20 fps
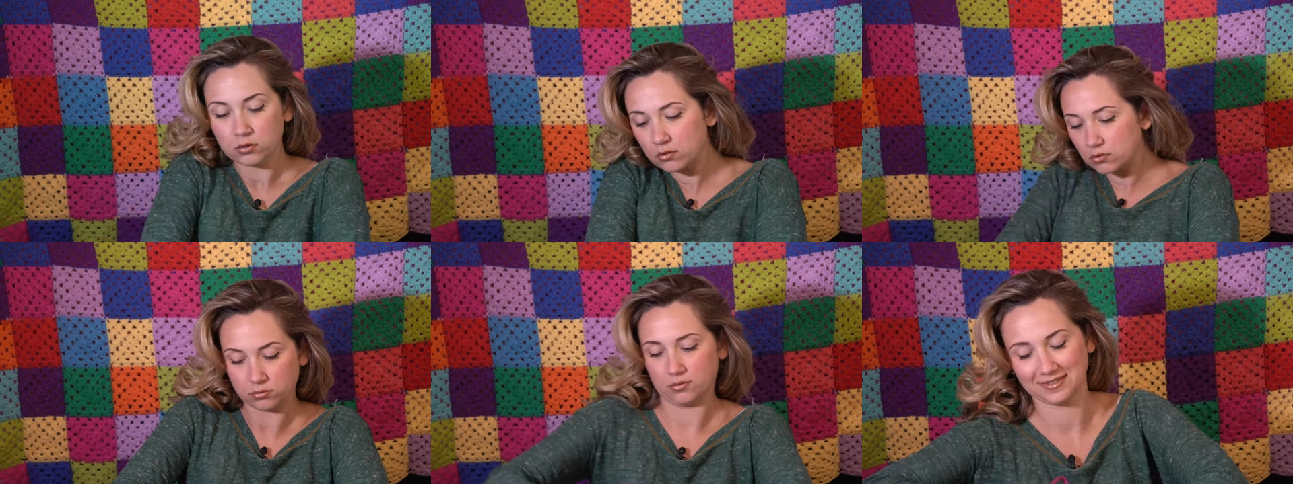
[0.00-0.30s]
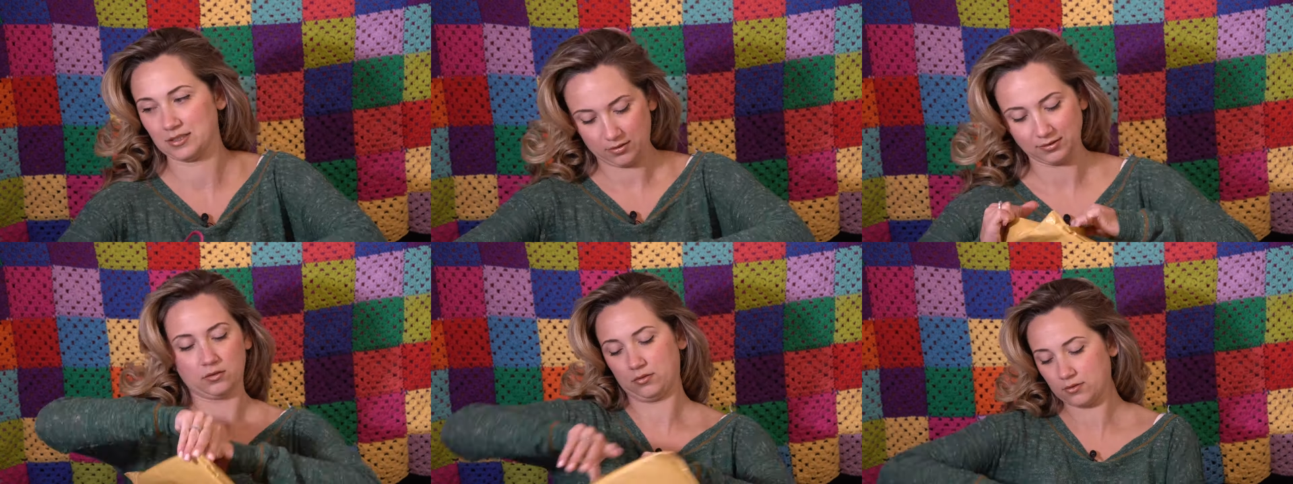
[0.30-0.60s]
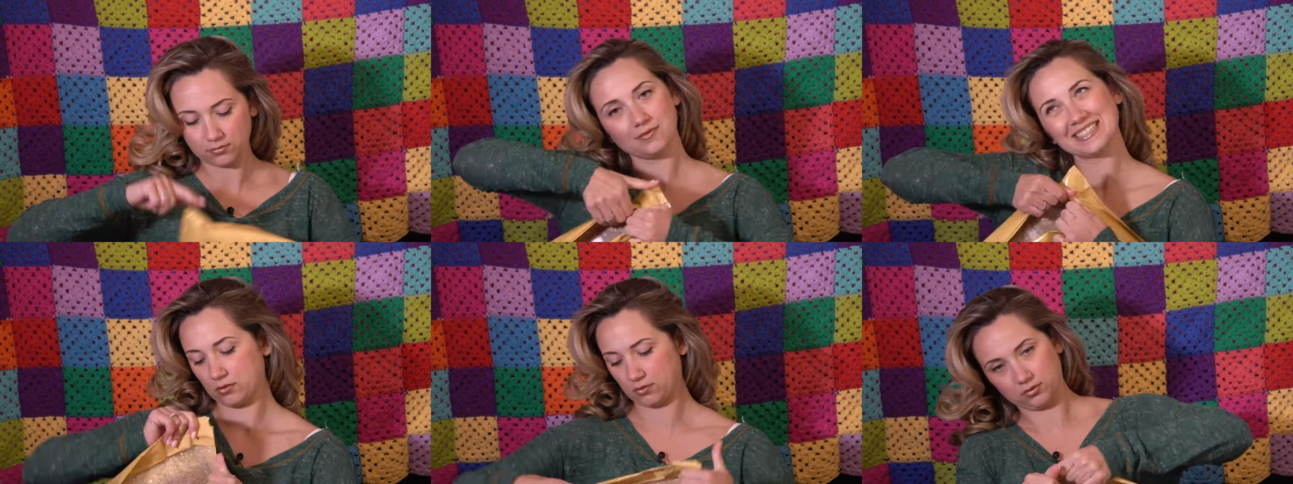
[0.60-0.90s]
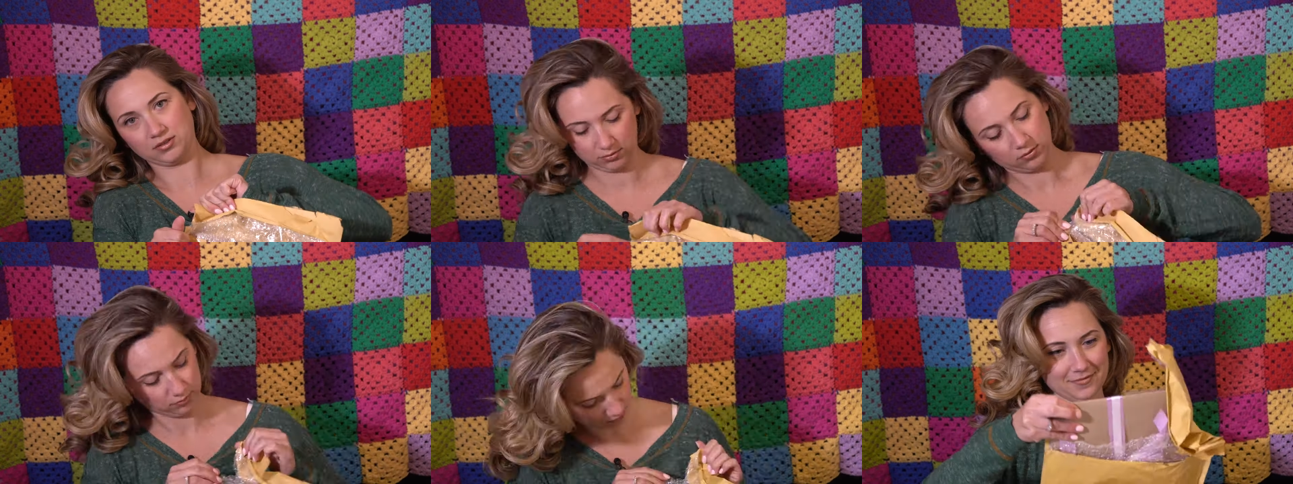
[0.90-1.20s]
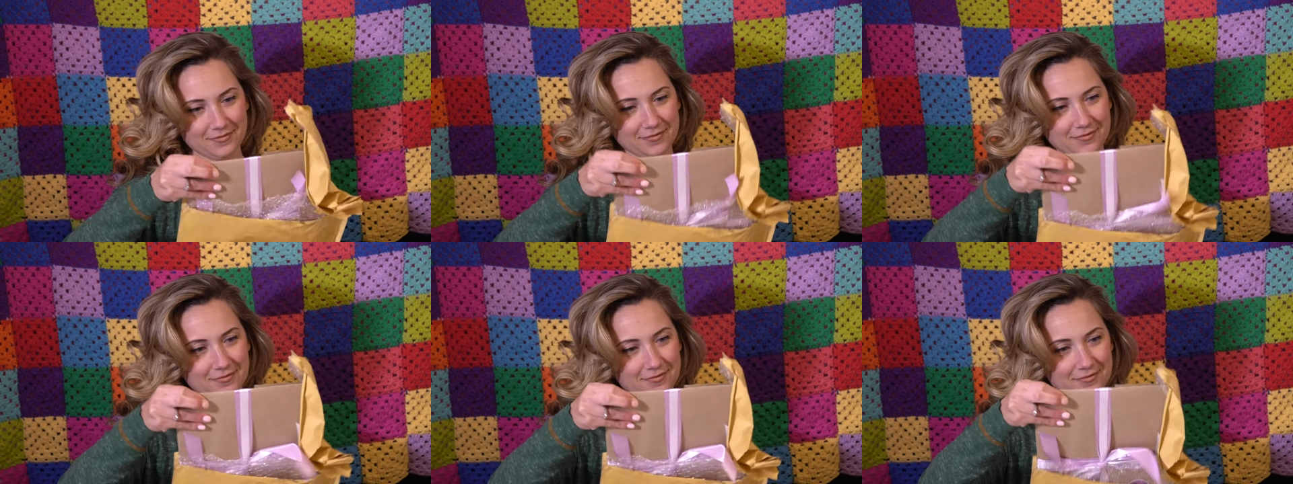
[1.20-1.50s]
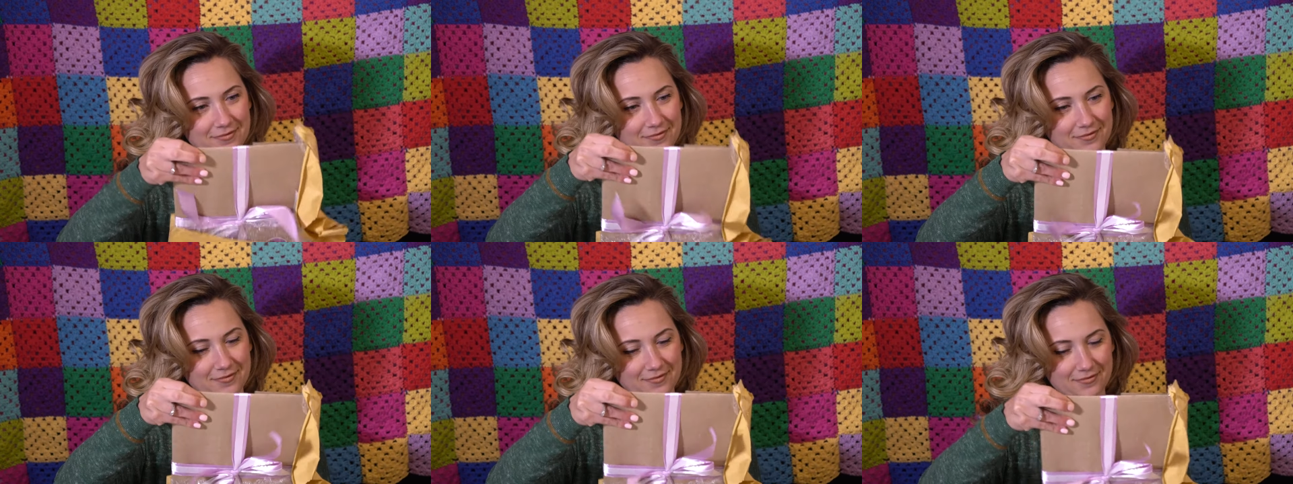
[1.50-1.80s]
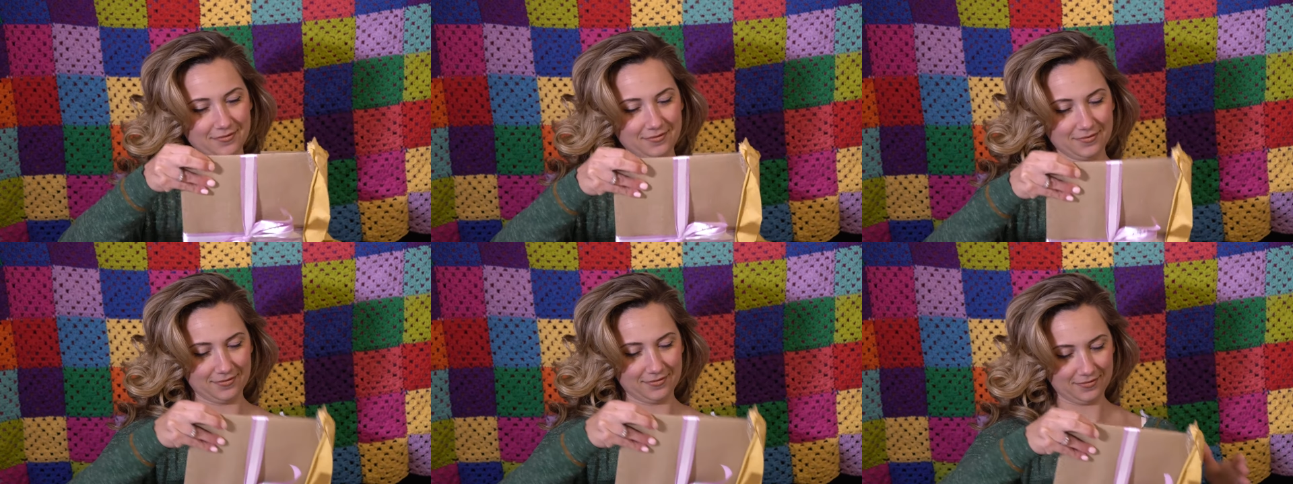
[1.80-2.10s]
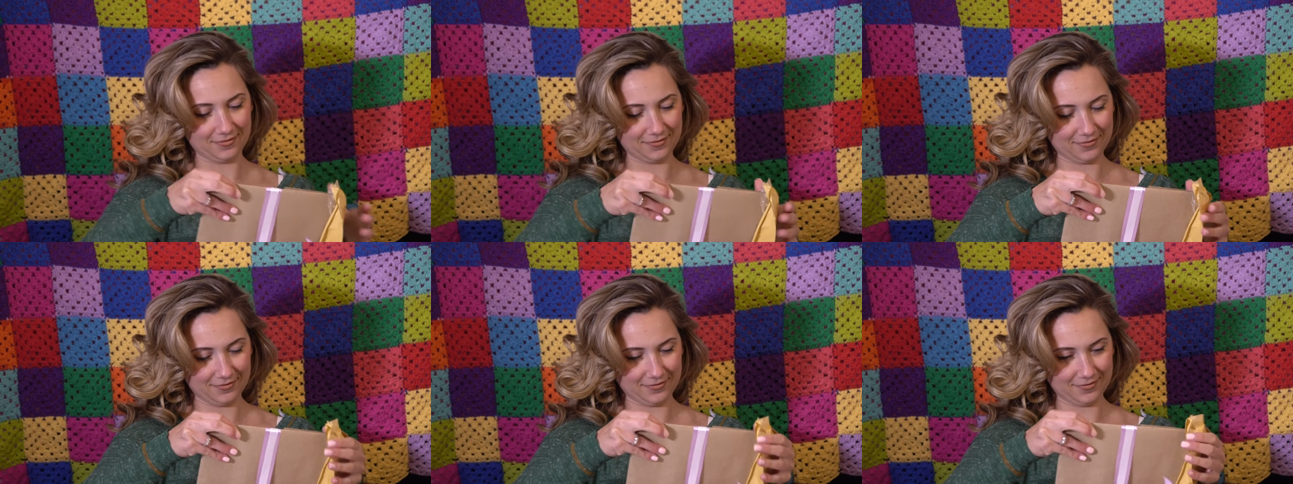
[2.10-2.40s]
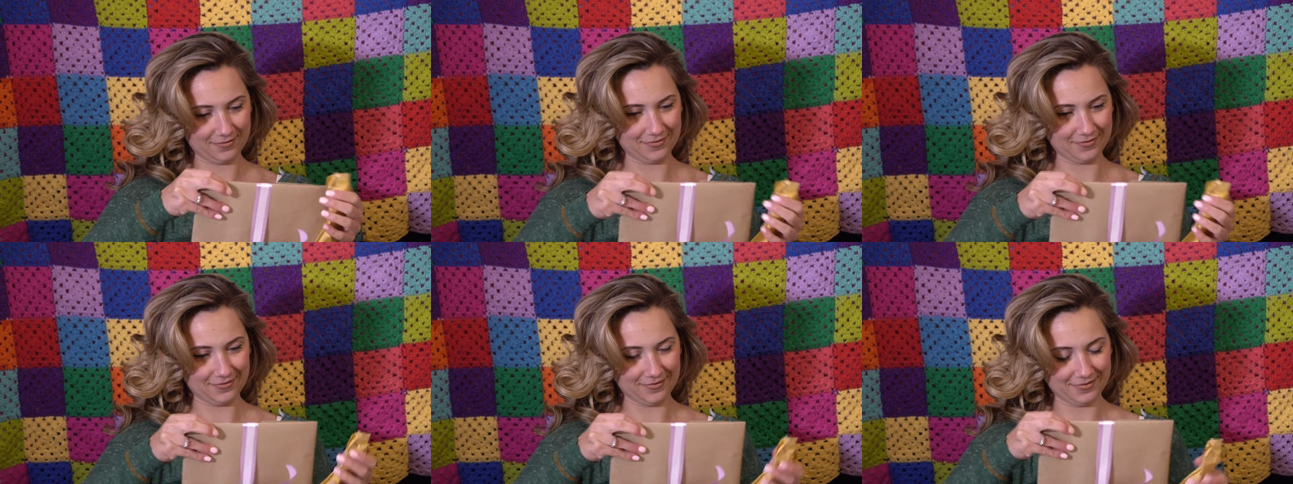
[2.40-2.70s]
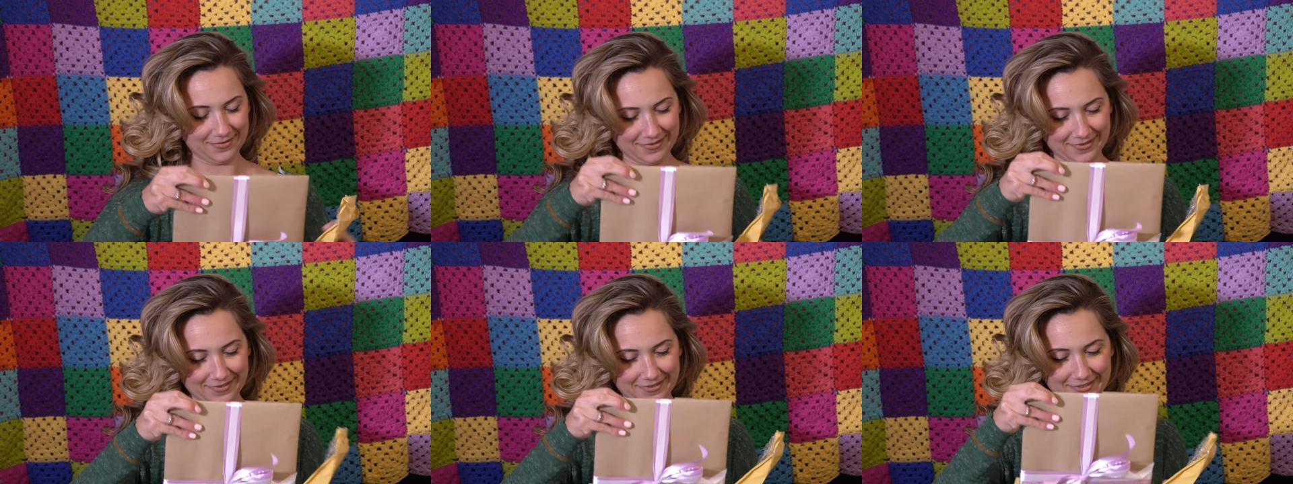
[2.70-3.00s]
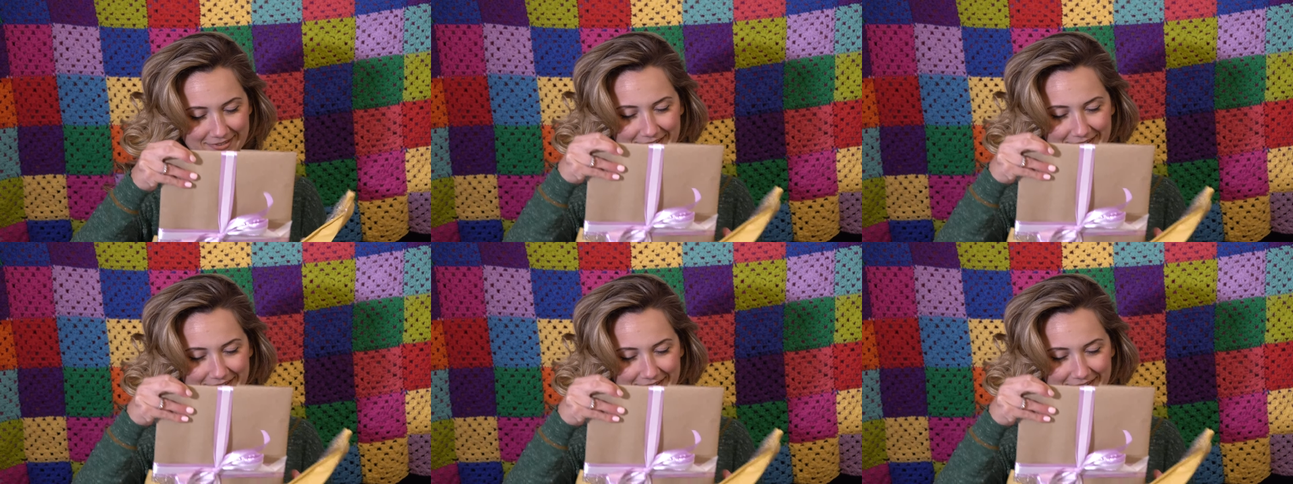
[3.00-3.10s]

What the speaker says: Nobody speaks.